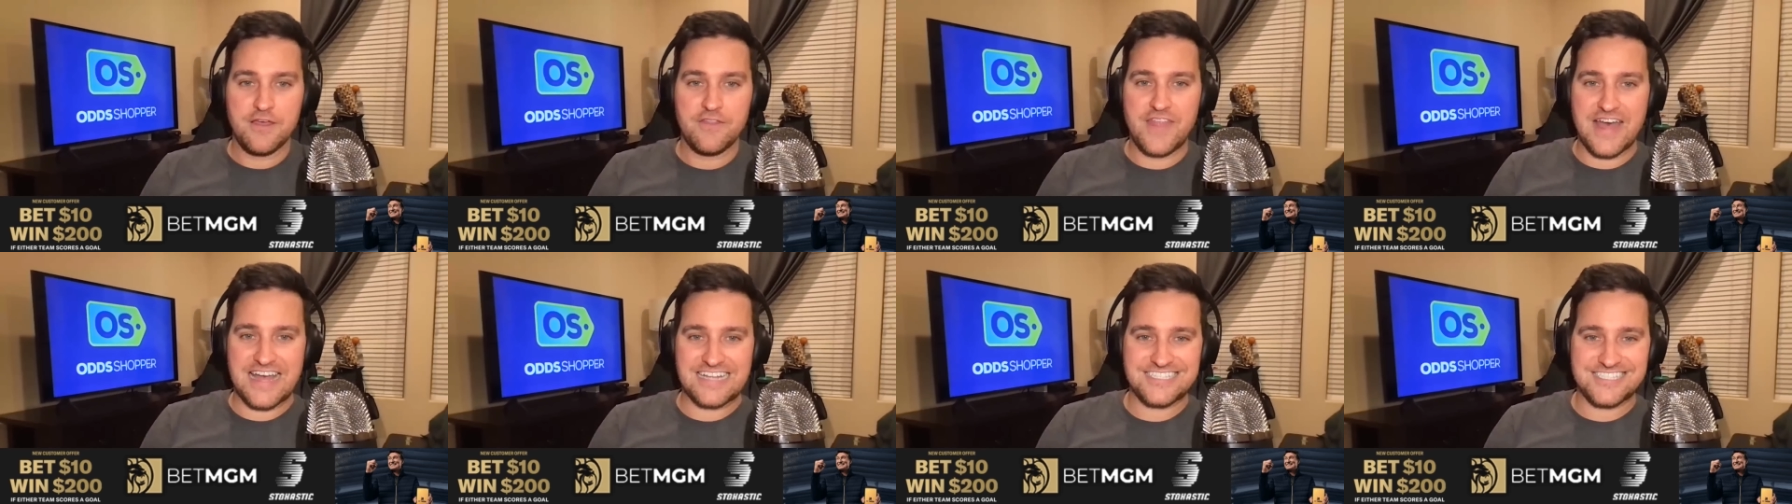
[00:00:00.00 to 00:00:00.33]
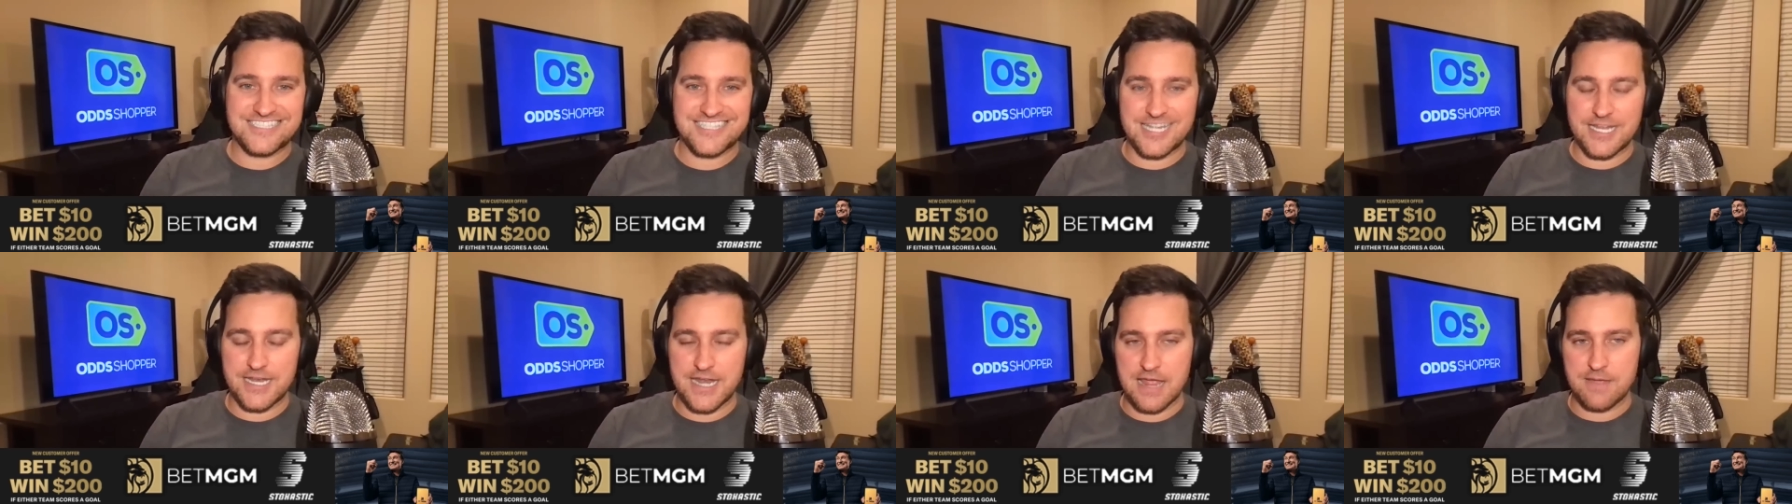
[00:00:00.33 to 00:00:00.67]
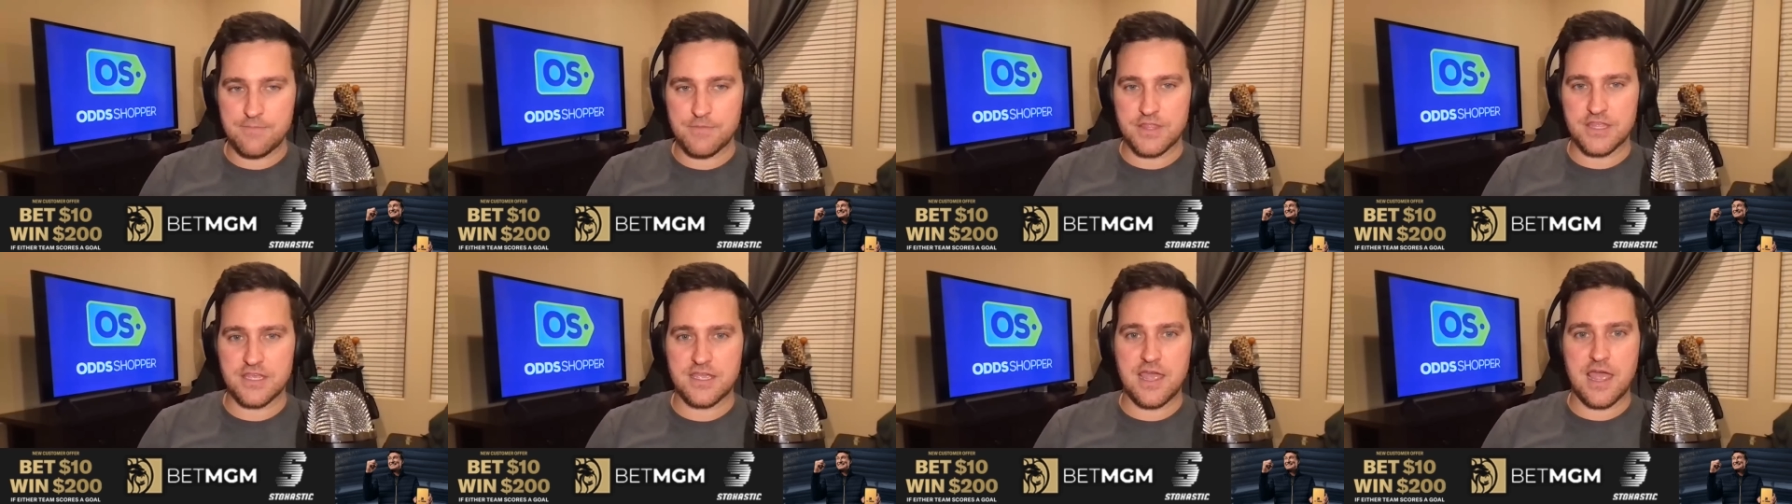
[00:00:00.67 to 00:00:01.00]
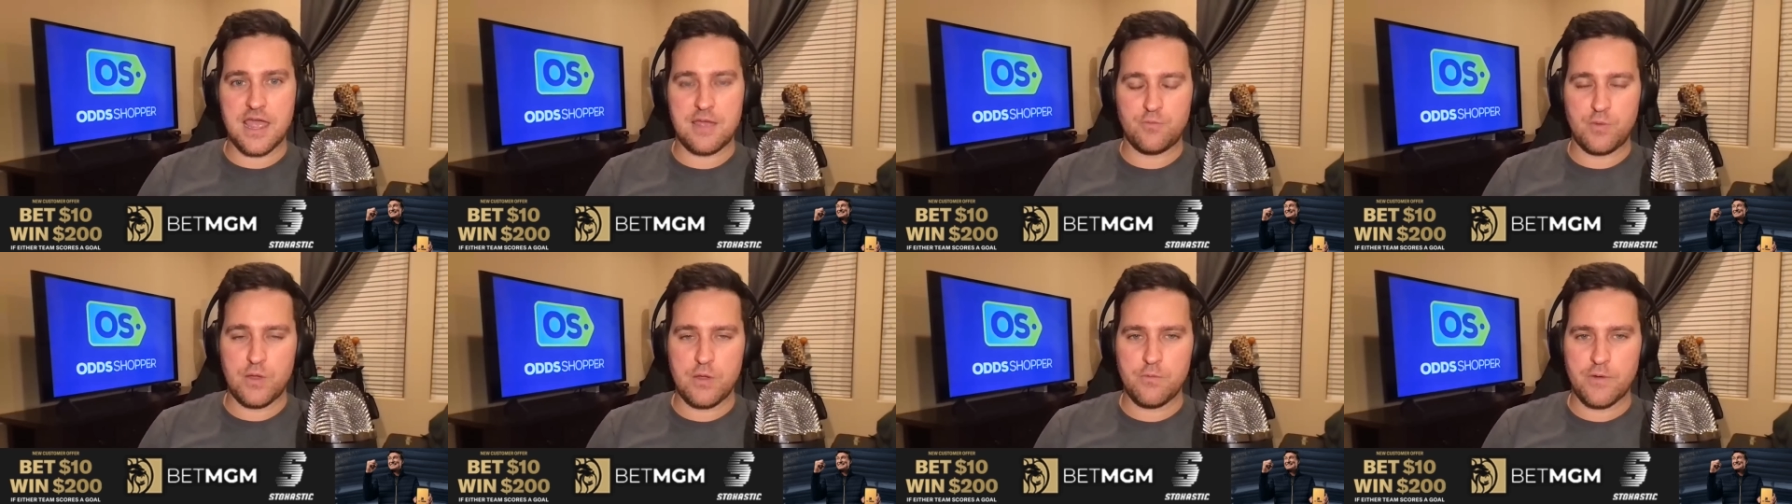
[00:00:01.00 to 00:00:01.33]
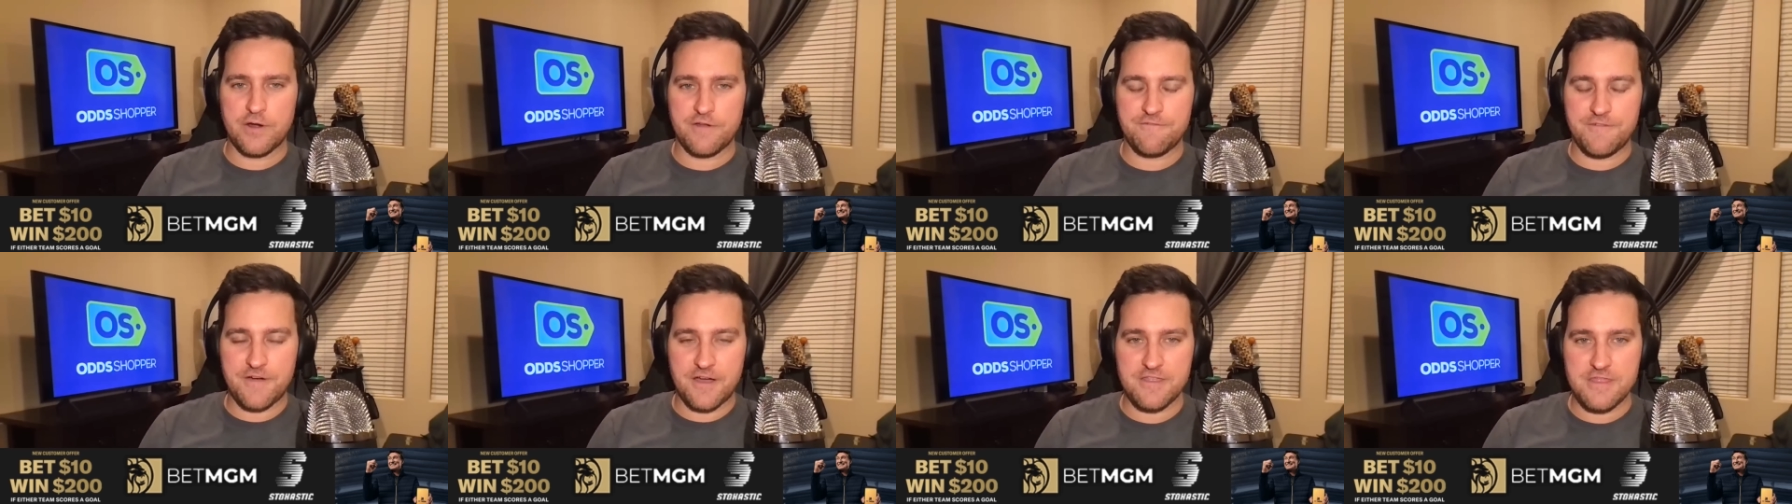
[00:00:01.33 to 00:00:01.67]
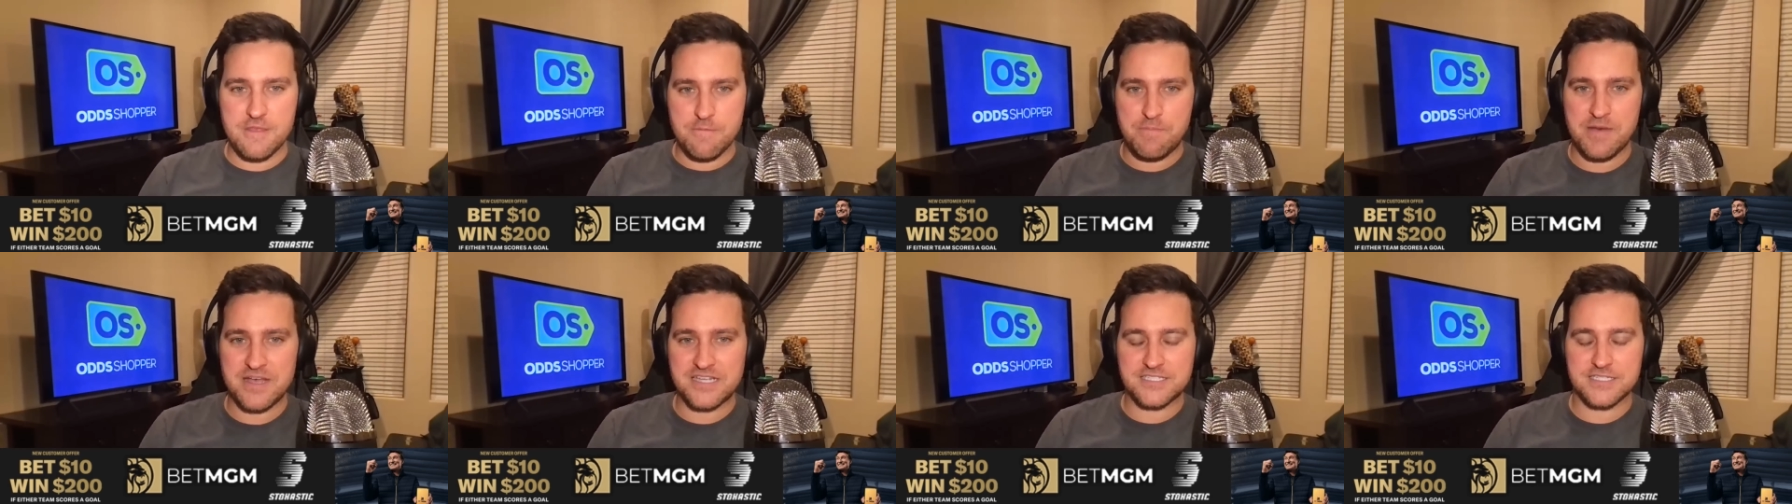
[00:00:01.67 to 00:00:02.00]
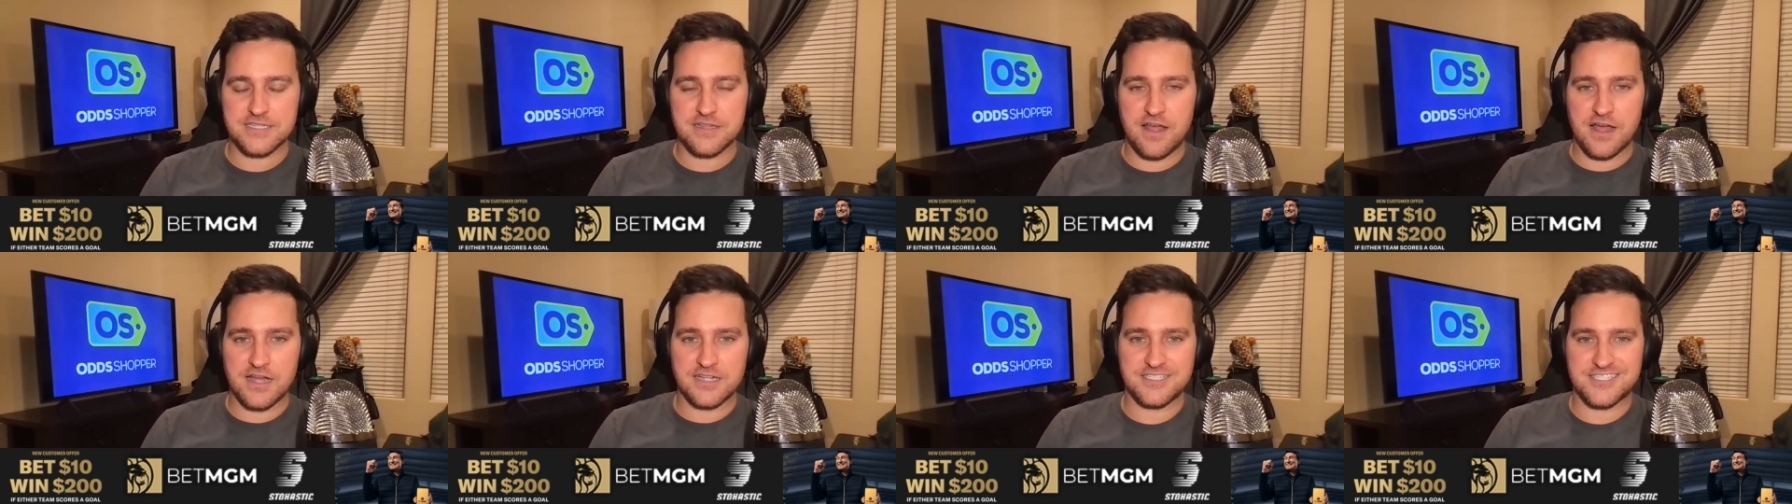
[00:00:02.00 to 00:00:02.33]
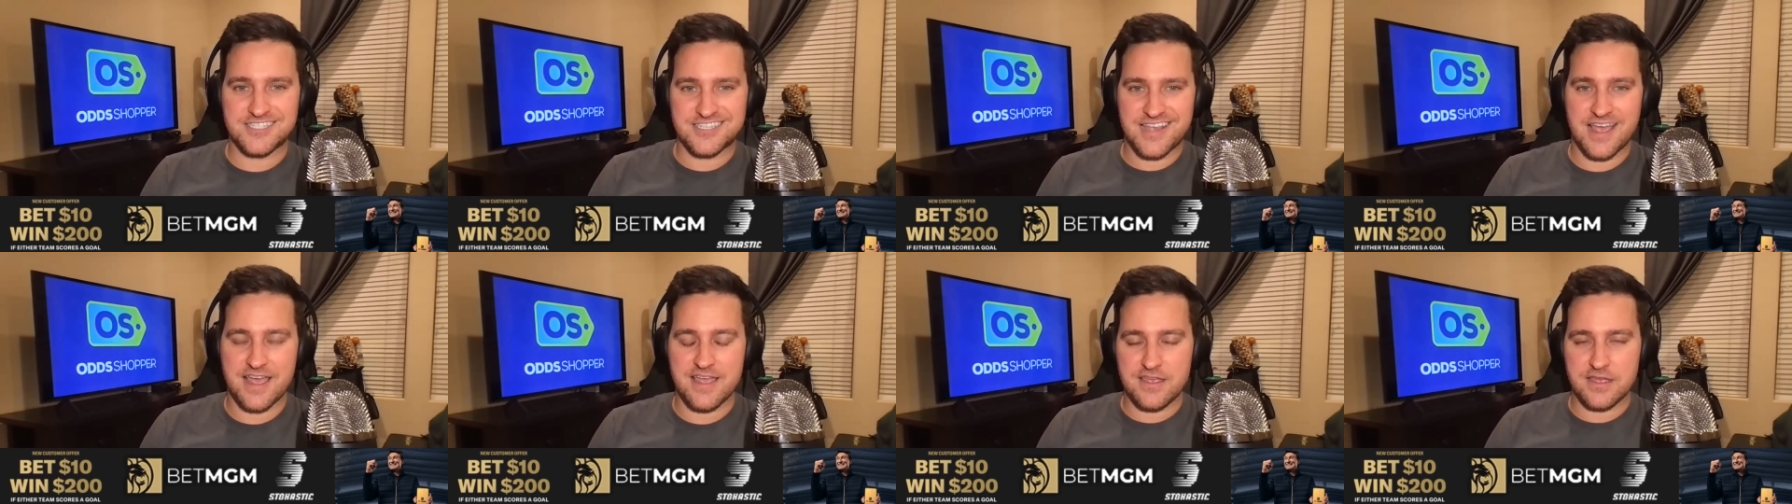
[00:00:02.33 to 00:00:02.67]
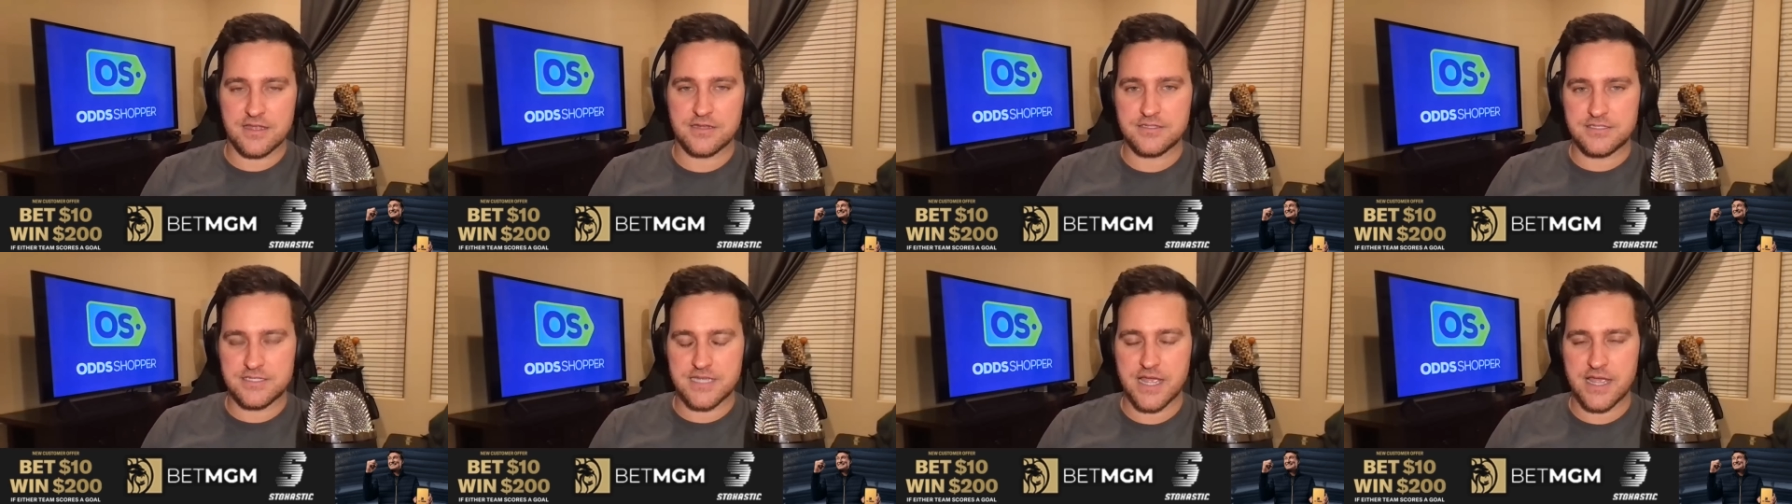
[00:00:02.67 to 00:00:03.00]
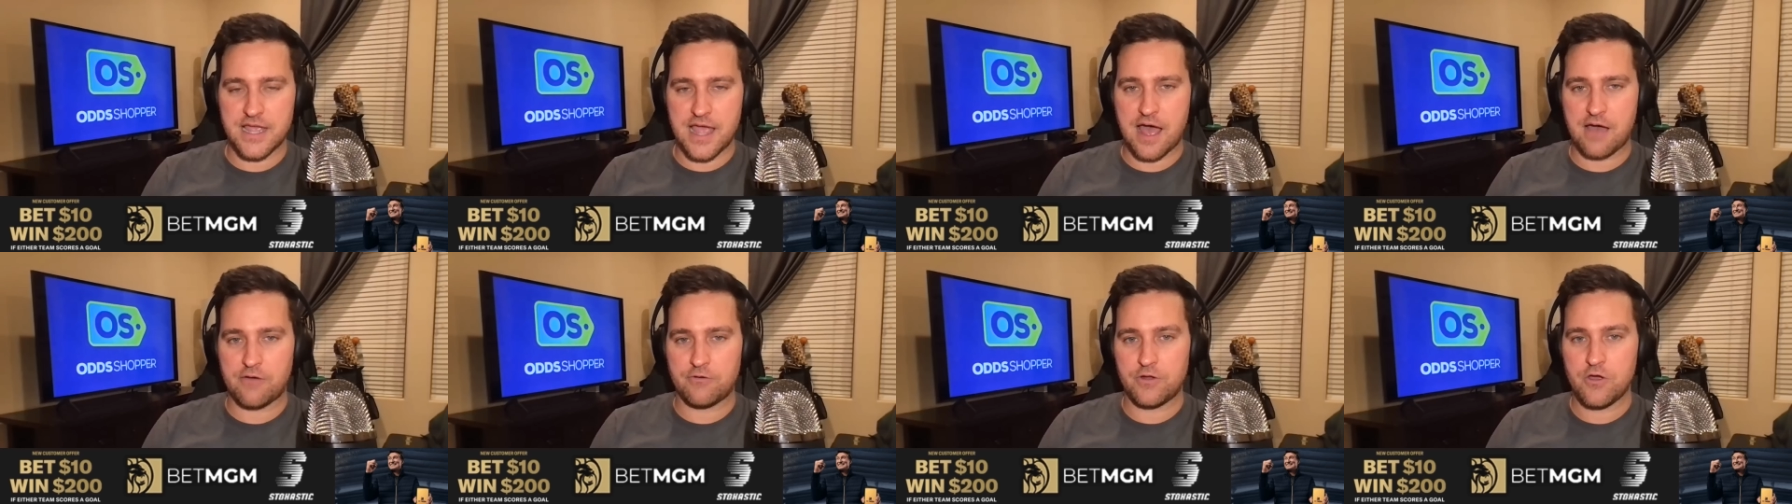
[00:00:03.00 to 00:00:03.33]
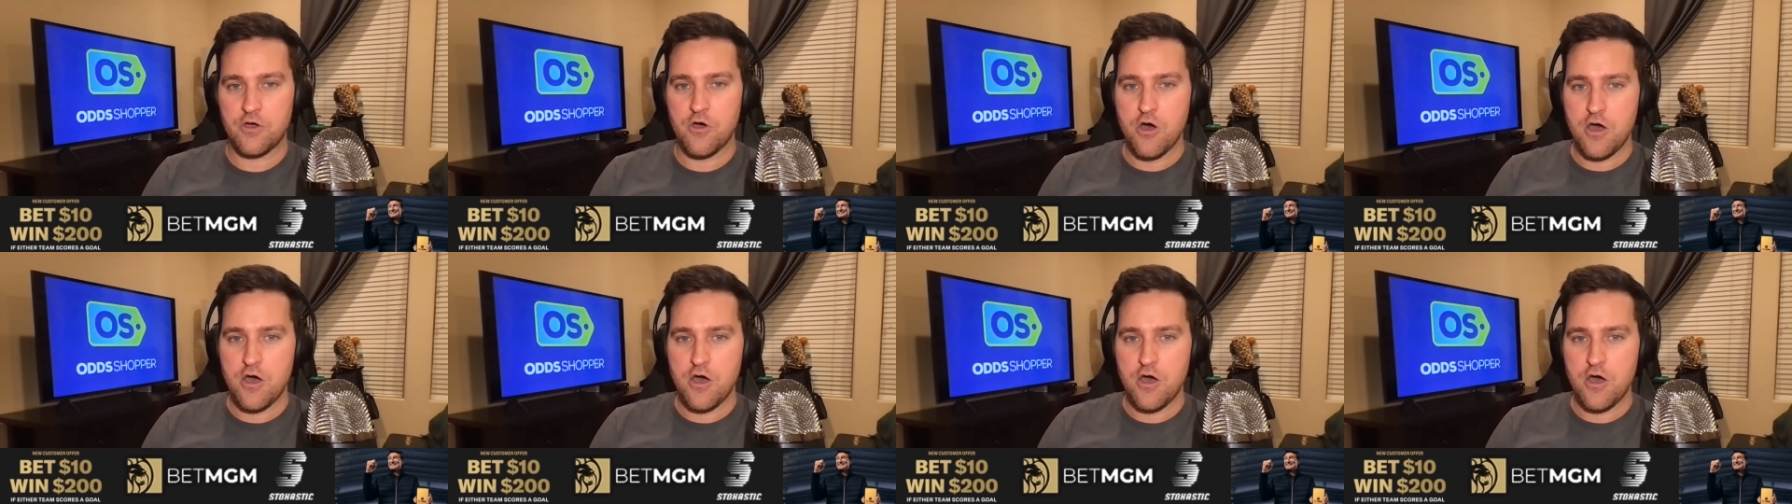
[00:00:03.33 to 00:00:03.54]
That's the name of the game. We want to find the best lines day in, day out